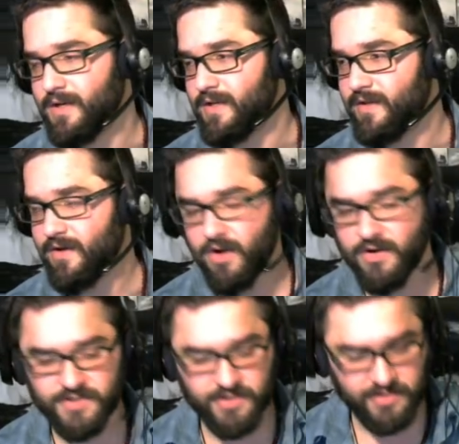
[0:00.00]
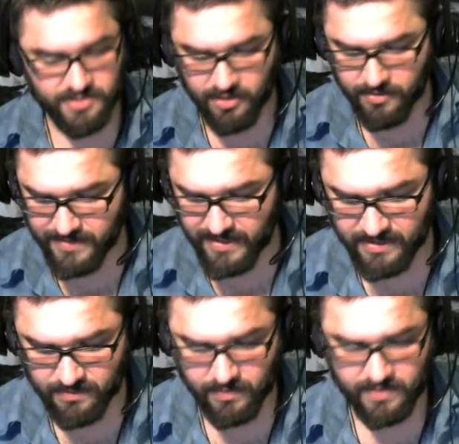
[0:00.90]
There are certain
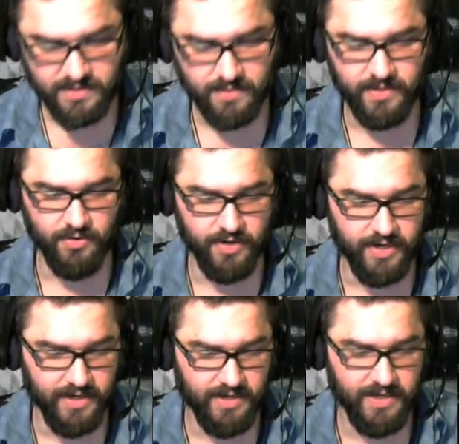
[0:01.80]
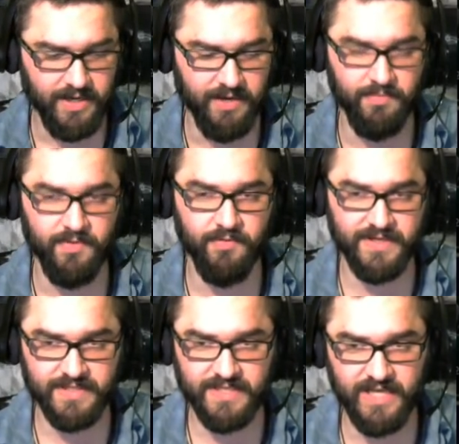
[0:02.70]
circumstances where this is going to be great, and the
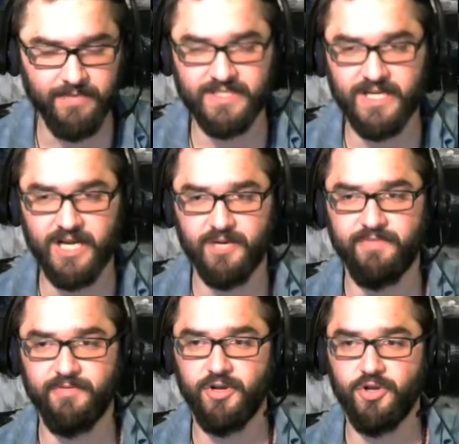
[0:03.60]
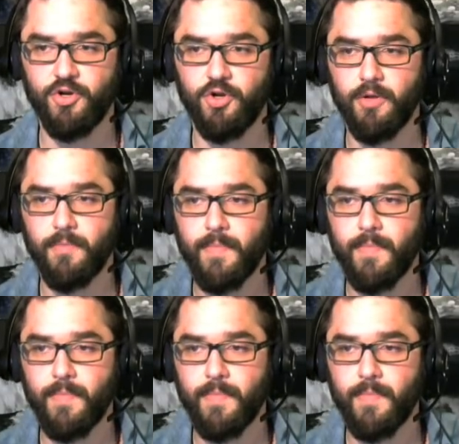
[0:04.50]
rest of the time it's not going to be very good at all.